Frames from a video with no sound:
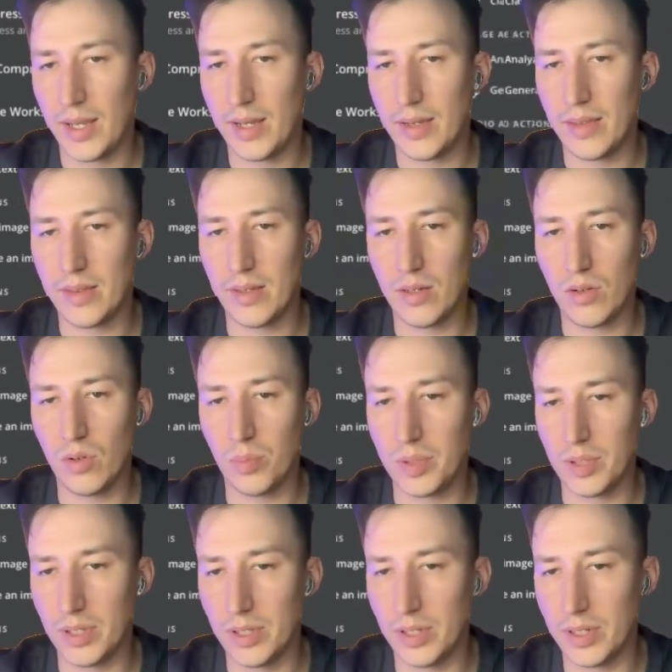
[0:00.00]
add the
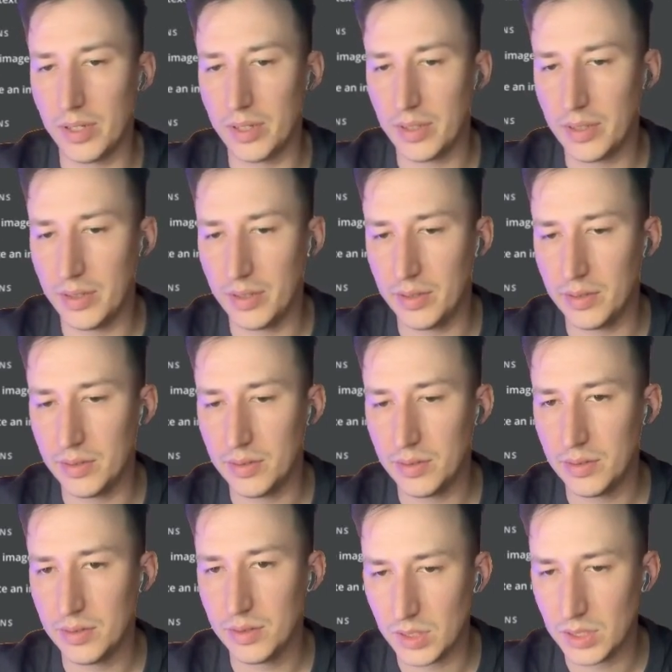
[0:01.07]
OpenAI here,
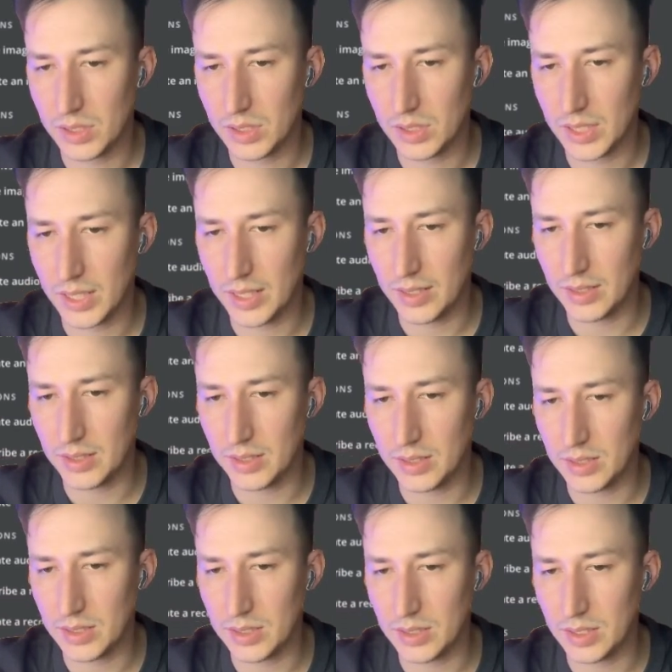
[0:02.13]
send.